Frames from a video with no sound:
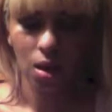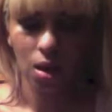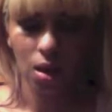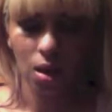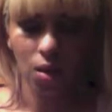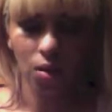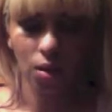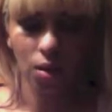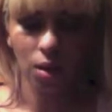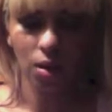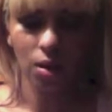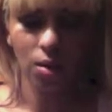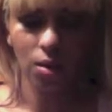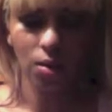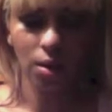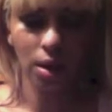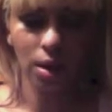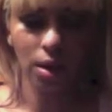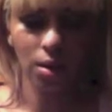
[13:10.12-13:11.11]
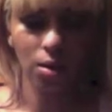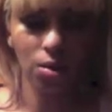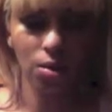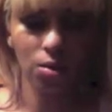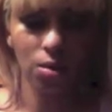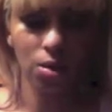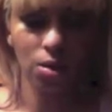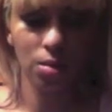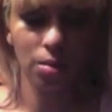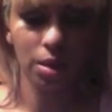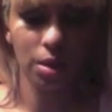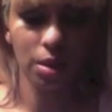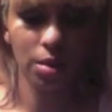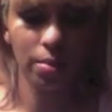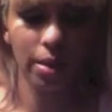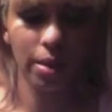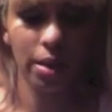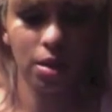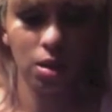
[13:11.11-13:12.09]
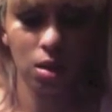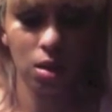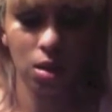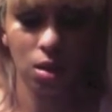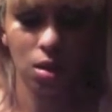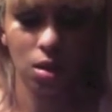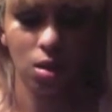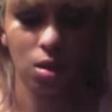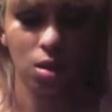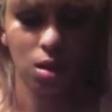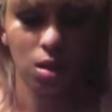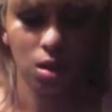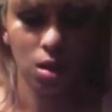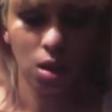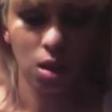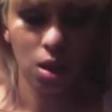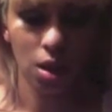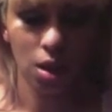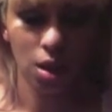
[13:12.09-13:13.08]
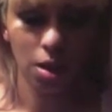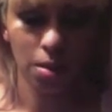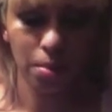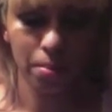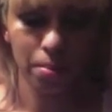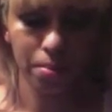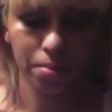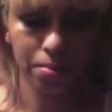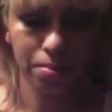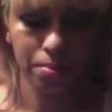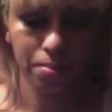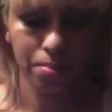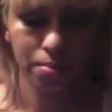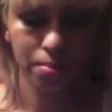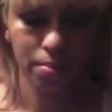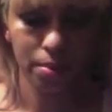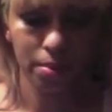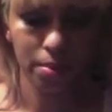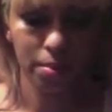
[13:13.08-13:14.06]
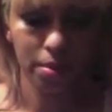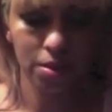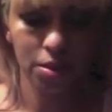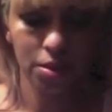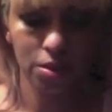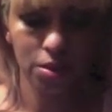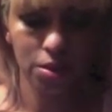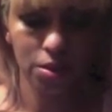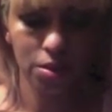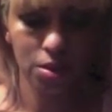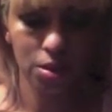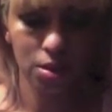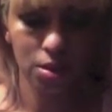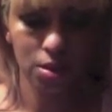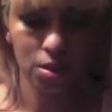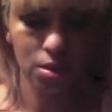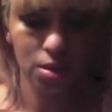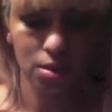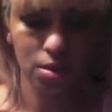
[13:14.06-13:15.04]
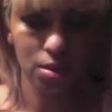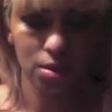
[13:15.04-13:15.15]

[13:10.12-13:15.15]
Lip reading: Okay, you know what? I don't know who's in Money in the Bank. I'm about to search this.